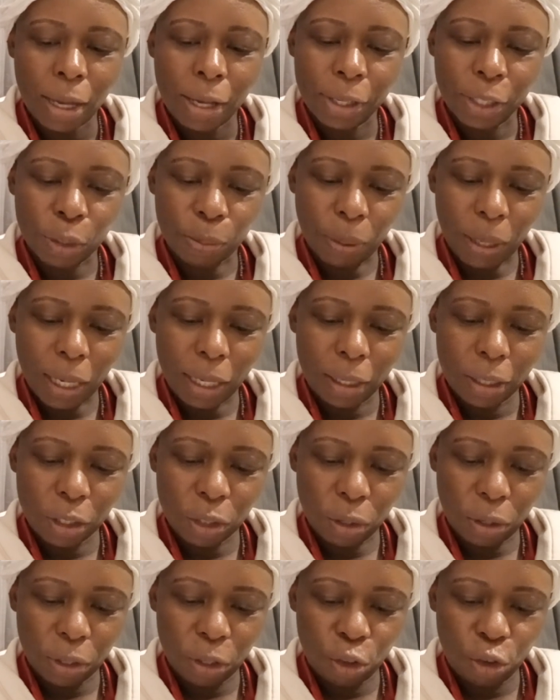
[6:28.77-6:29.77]
Spiders
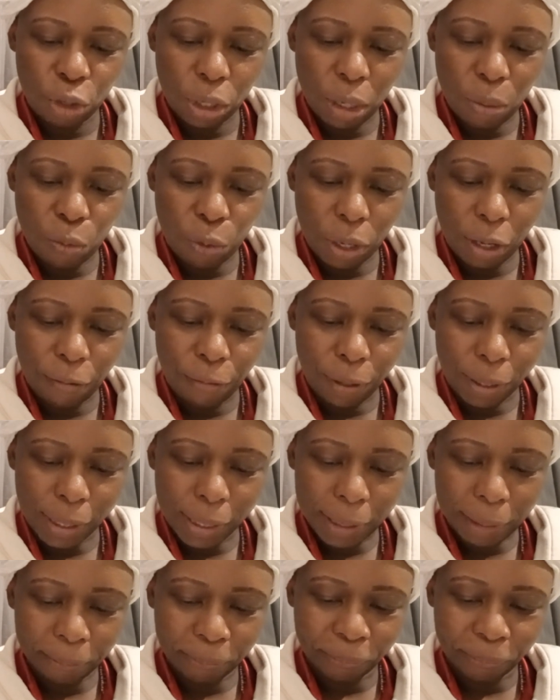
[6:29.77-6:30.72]
are the dream weavers